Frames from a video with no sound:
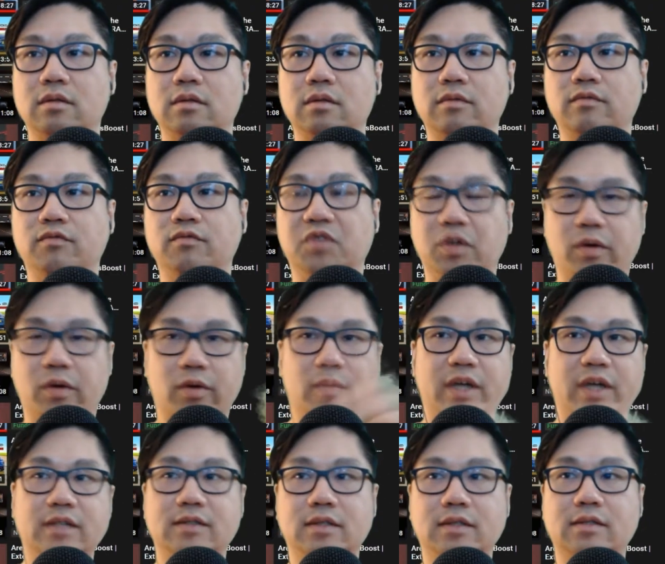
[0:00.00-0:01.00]
Viewer
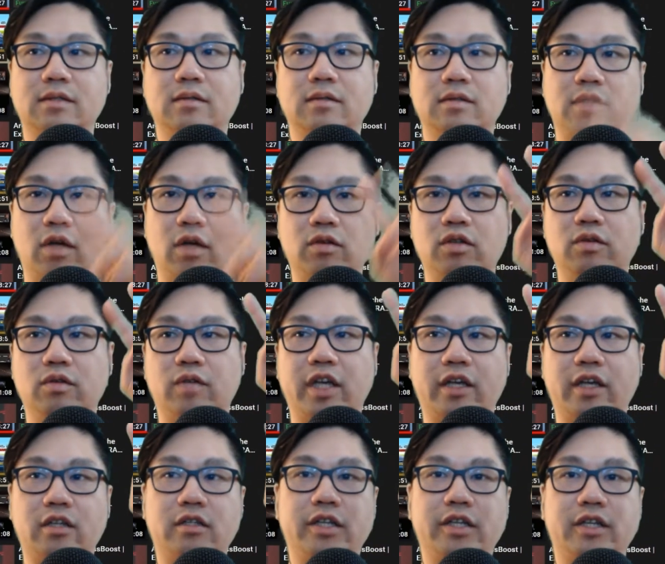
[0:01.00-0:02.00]
races. So you
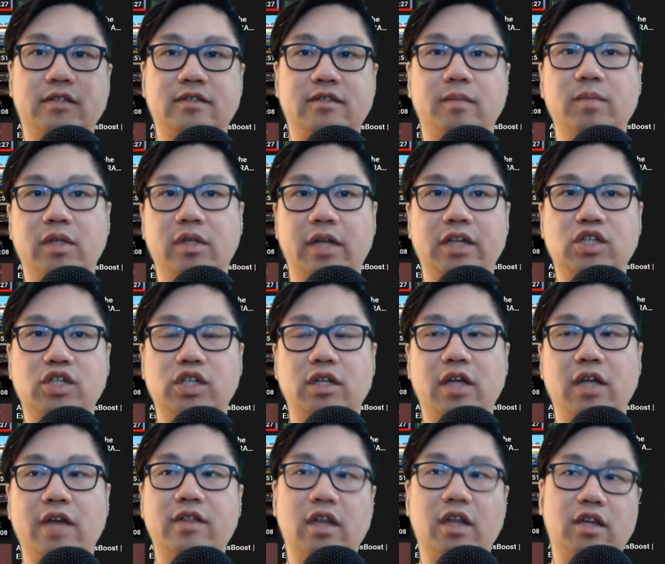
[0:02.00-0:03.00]
can click
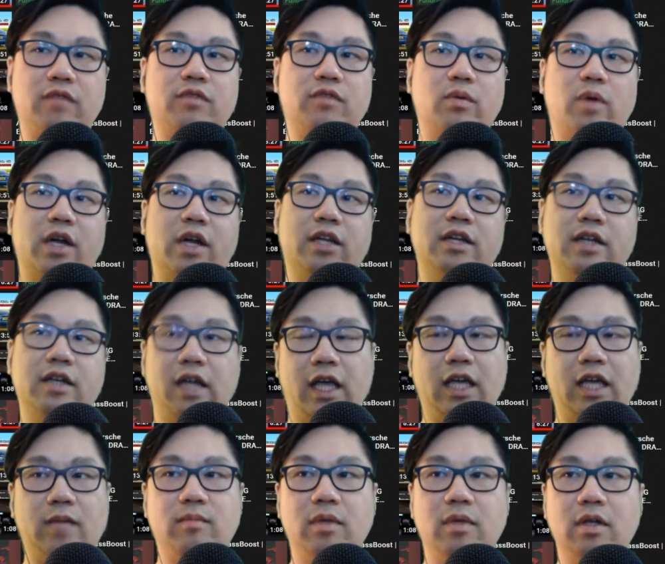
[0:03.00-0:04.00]
simulation, and then if you want to
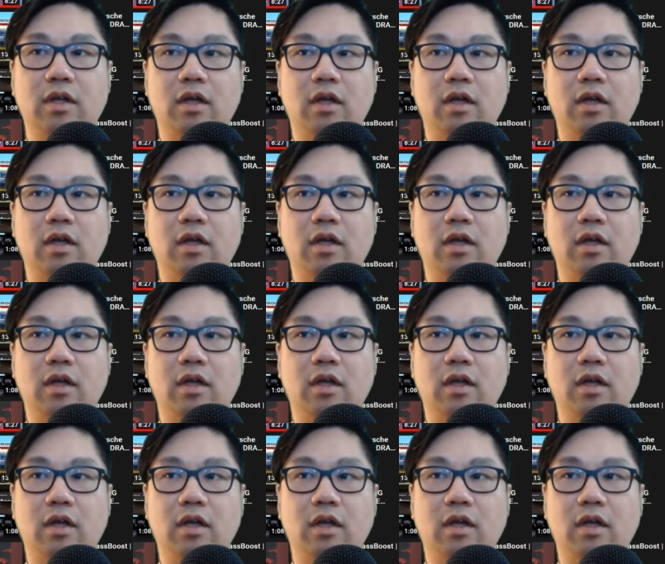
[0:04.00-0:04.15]
name